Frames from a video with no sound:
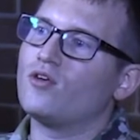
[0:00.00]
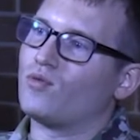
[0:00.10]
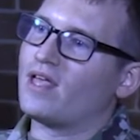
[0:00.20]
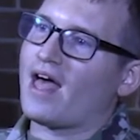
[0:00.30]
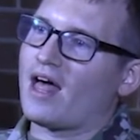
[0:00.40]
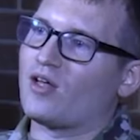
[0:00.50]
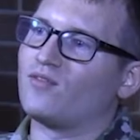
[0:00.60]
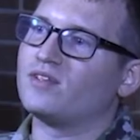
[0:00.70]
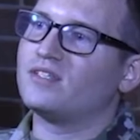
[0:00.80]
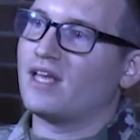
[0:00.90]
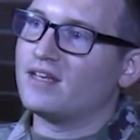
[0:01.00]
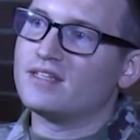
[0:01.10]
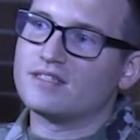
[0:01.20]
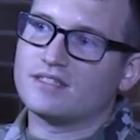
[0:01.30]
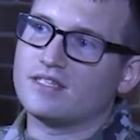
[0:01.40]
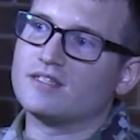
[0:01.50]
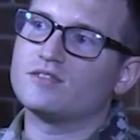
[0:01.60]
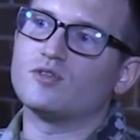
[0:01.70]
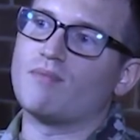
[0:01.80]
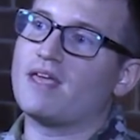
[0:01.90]
We have tendencies
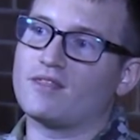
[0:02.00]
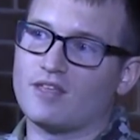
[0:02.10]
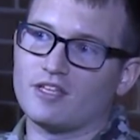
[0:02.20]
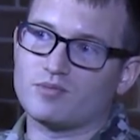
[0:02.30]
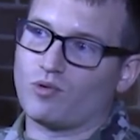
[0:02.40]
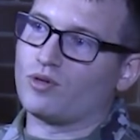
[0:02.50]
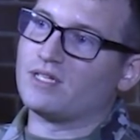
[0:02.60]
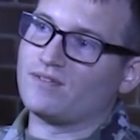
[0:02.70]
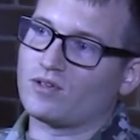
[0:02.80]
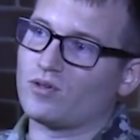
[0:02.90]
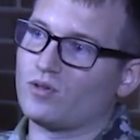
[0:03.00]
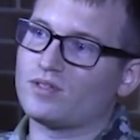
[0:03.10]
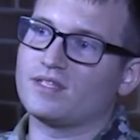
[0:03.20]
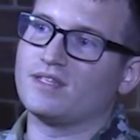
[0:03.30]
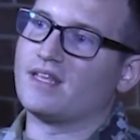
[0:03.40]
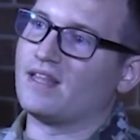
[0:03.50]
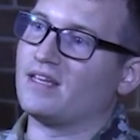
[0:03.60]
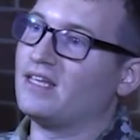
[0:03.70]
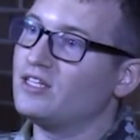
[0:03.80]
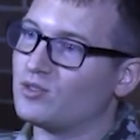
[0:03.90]
to make things more difficult than they
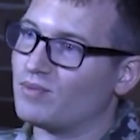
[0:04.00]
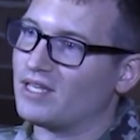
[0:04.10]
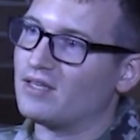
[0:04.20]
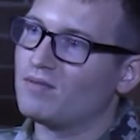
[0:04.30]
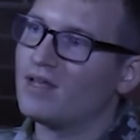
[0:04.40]
need to be.